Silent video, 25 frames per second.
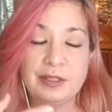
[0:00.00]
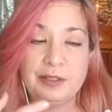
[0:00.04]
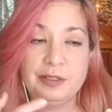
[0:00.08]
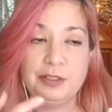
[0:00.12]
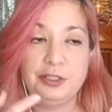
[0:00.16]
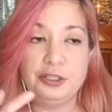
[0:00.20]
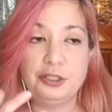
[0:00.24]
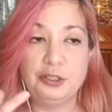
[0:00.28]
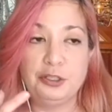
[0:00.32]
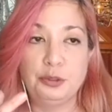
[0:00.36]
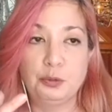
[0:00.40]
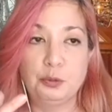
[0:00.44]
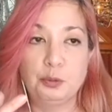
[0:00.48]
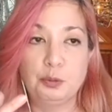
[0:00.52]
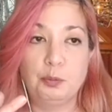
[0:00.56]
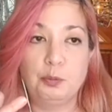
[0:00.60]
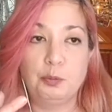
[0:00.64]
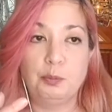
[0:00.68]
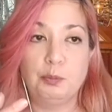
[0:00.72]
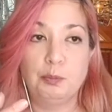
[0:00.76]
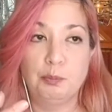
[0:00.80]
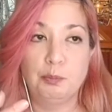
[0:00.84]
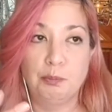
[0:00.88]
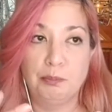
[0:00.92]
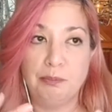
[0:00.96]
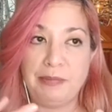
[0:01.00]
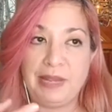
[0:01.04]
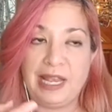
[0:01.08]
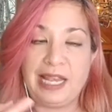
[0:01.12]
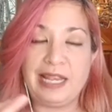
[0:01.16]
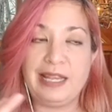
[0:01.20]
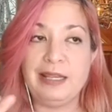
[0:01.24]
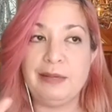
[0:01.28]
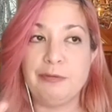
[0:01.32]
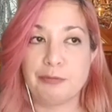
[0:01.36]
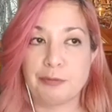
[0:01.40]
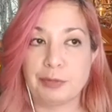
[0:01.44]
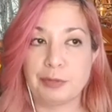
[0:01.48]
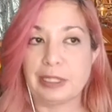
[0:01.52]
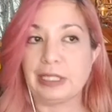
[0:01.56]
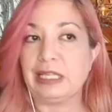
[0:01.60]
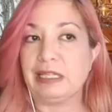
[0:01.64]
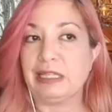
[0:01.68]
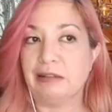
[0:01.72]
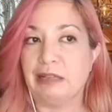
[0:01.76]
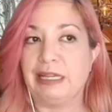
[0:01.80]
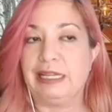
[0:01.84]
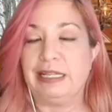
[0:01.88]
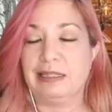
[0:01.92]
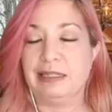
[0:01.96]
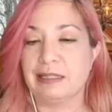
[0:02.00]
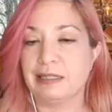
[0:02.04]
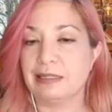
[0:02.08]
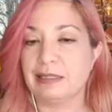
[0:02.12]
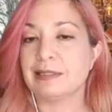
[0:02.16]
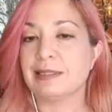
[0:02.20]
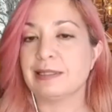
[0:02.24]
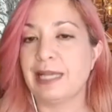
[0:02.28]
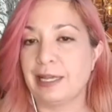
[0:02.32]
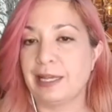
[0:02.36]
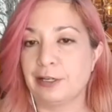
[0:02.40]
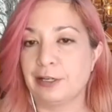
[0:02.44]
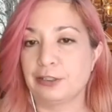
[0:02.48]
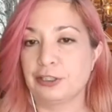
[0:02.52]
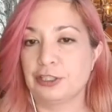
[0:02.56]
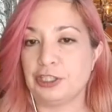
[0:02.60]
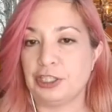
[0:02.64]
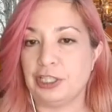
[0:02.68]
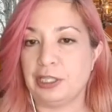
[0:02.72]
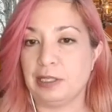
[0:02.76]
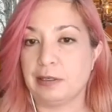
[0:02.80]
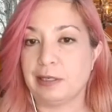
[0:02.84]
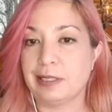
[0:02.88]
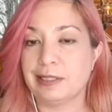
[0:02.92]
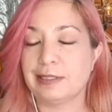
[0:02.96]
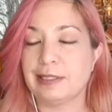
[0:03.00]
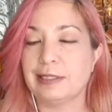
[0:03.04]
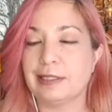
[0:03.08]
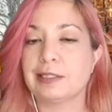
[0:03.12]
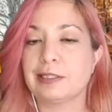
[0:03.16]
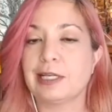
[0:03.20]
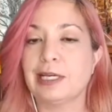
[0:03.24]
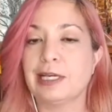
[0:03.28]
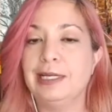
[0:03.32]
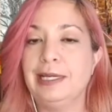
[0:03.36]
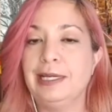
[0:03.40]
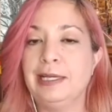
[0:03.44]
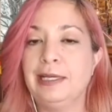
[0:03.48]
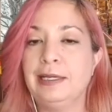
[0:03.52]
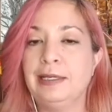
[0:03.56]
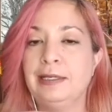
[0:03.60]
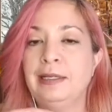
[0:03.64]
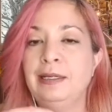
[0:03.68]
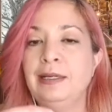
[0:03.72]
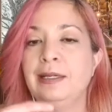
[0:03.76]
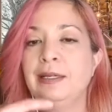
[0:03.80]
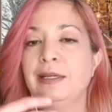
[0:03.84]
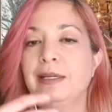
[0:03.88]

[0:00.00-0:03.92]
you may really like this energy because it's going to